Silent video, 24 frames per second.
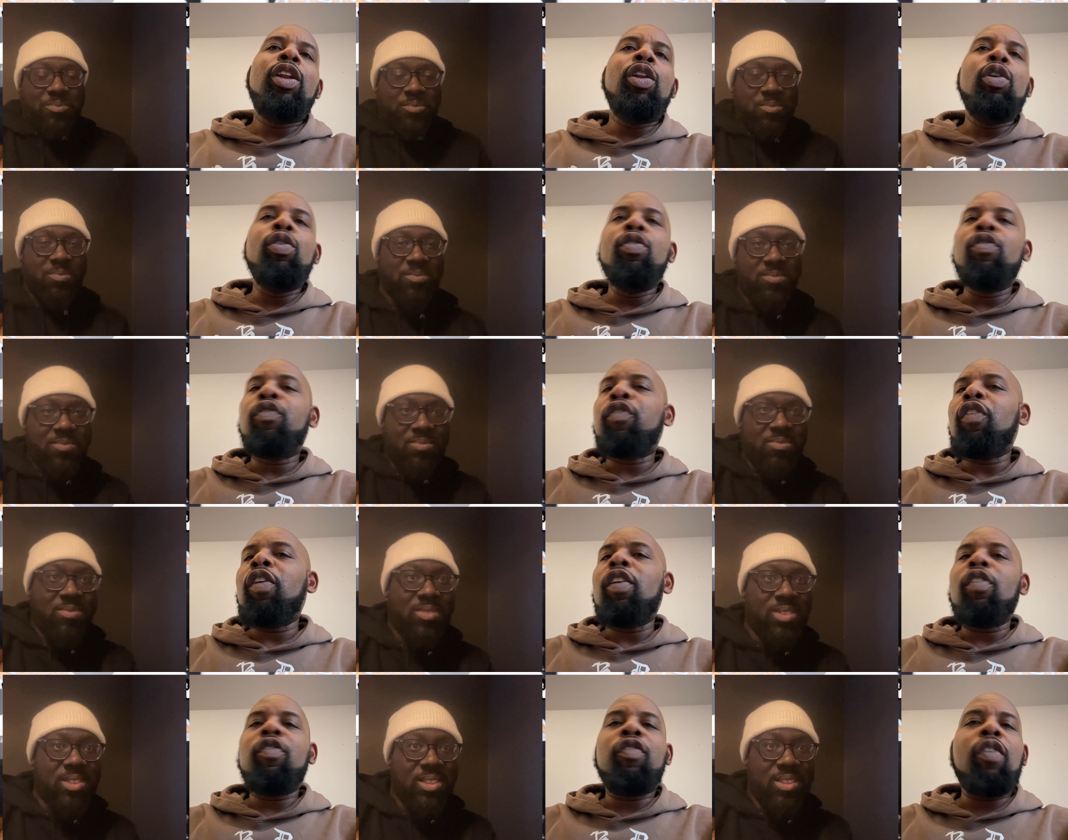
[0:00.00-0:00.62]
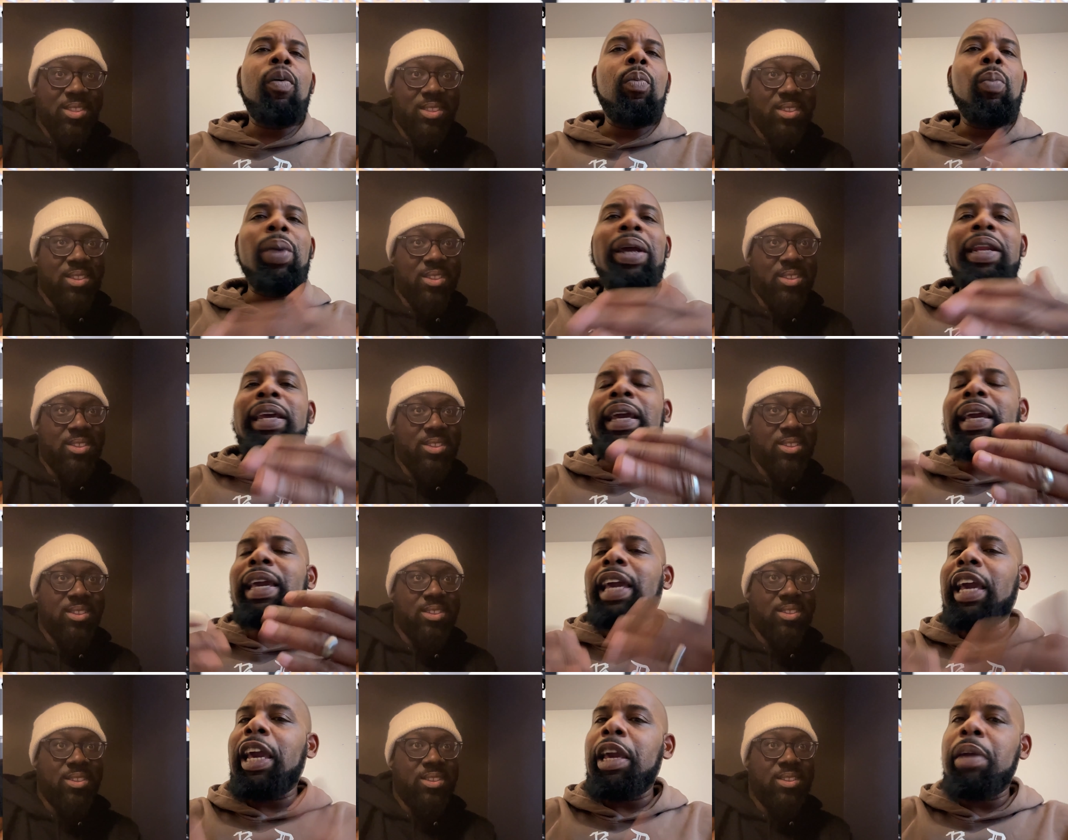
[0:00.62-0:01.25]
Speaker 1: Luther from
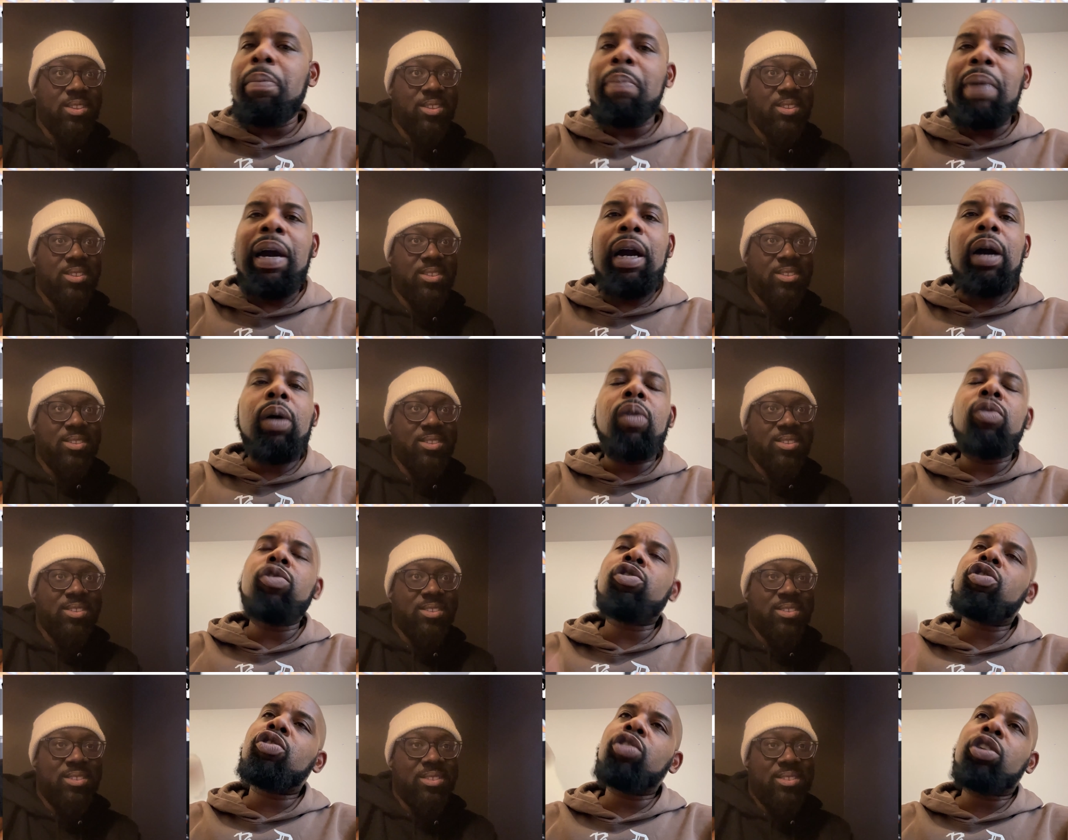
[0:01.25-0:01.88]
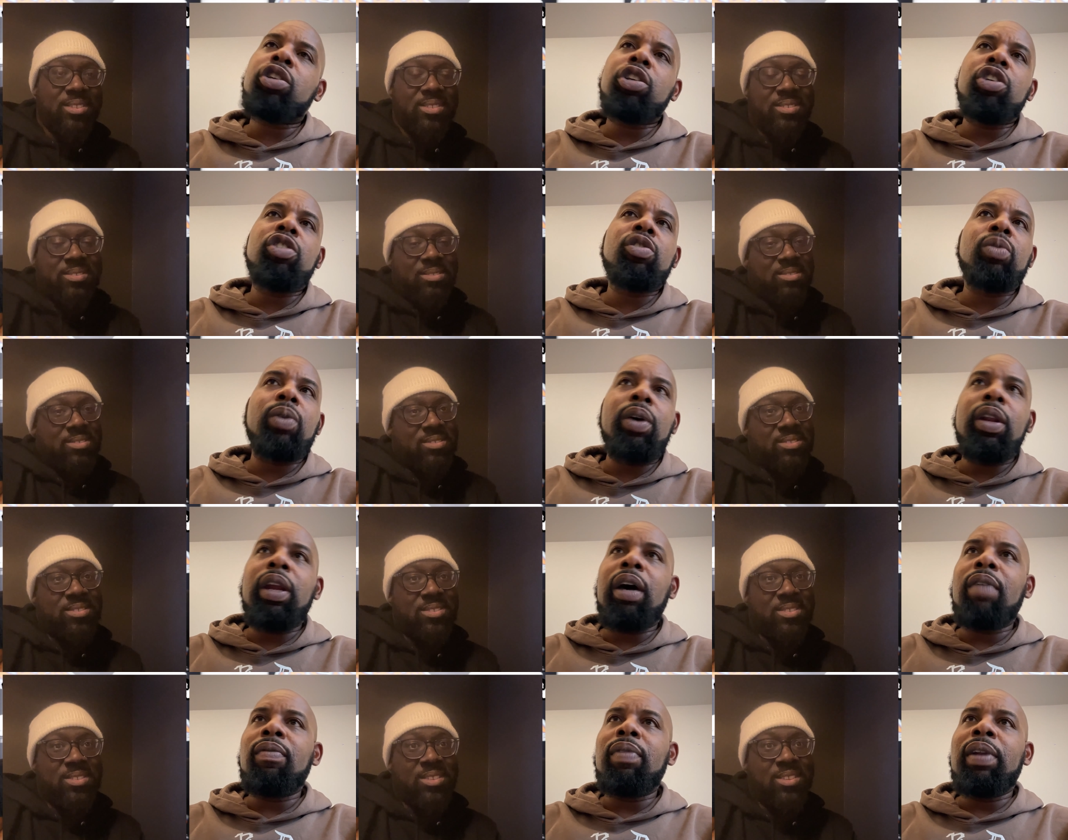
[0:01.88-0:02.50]
when it came out took it
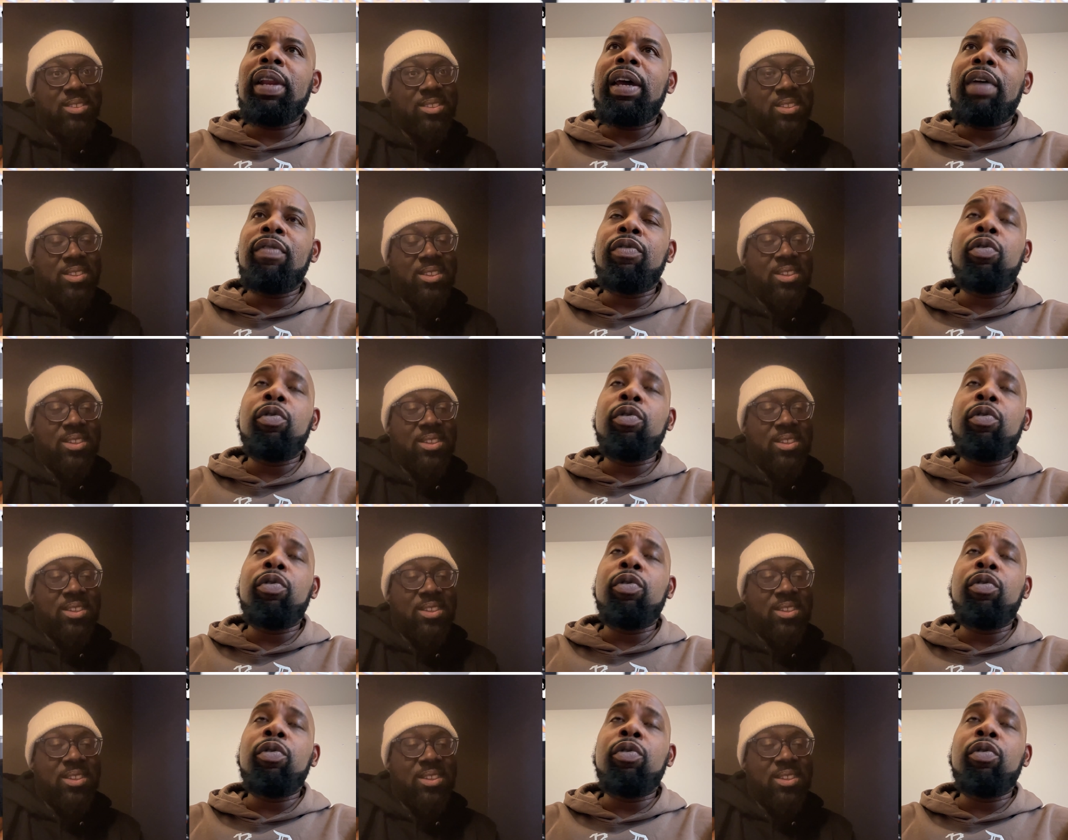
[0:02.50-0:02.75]
to another